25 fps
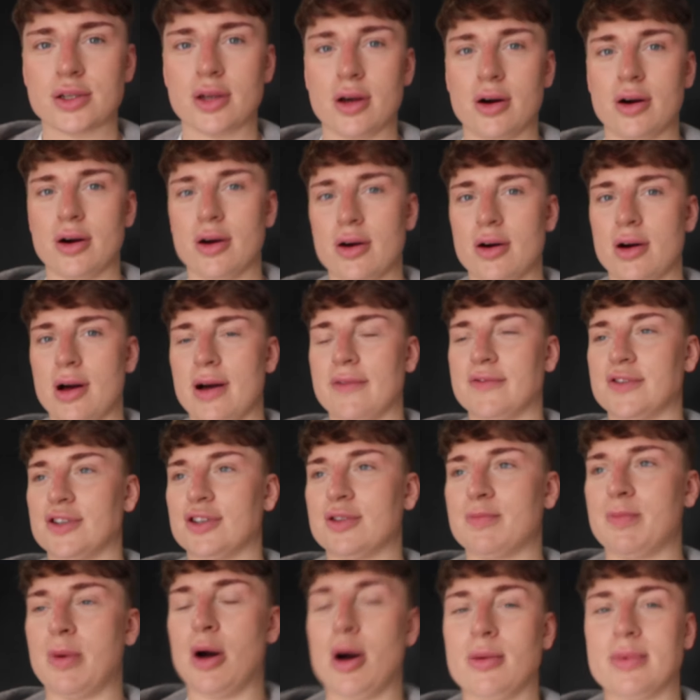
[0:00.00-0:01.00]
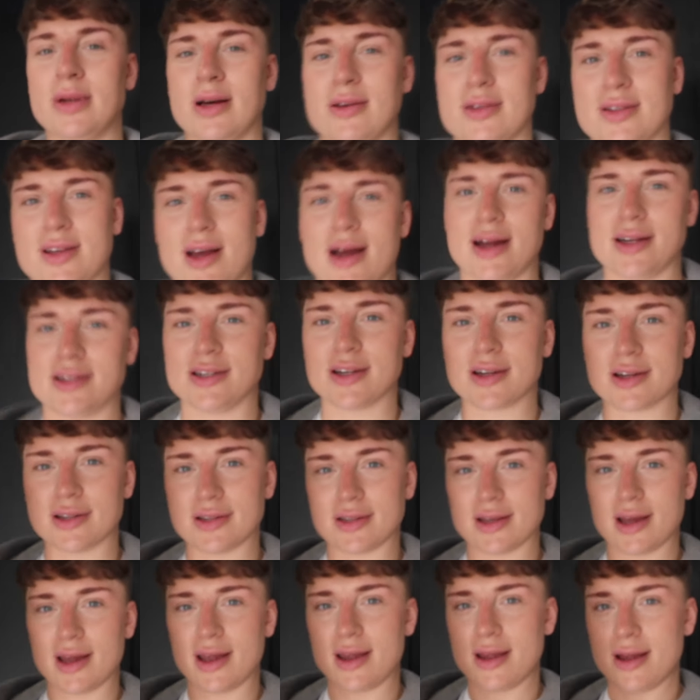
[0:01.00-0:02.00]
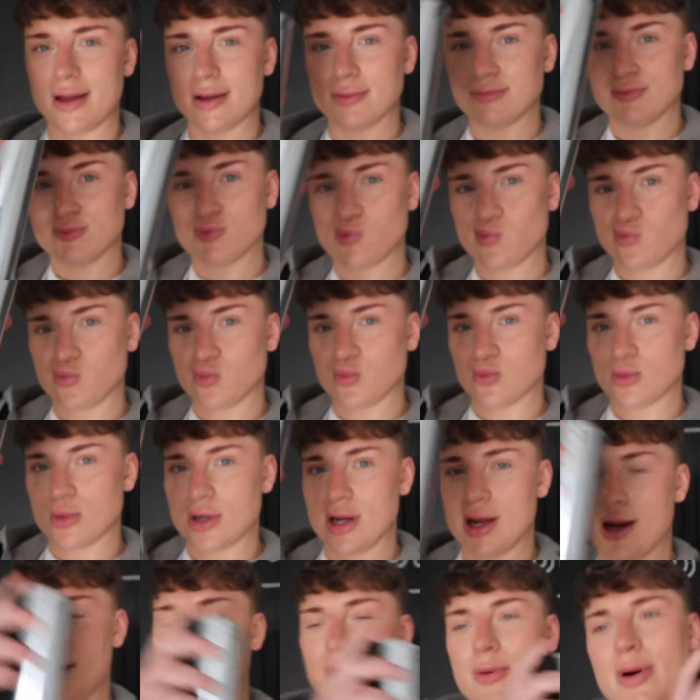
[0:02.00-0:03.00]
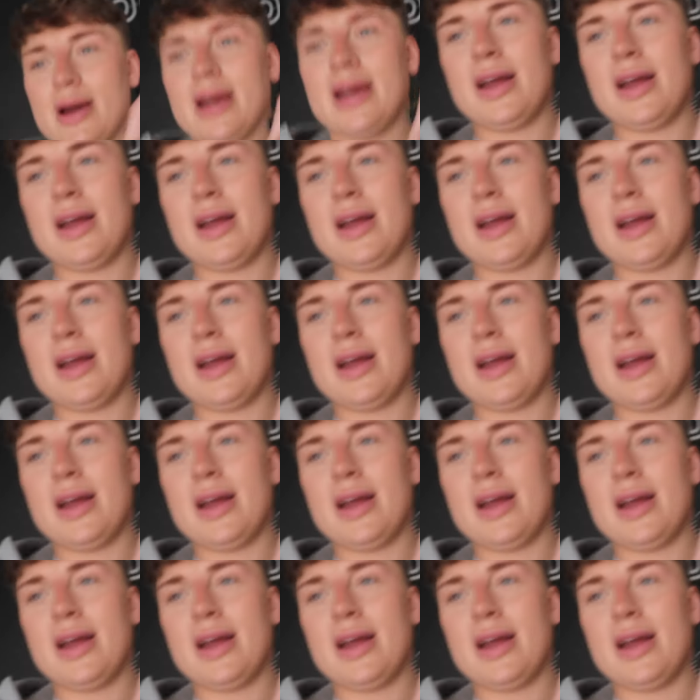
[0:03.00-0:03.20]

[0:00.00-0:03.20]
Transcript: So I've just popped outside, you can see we're now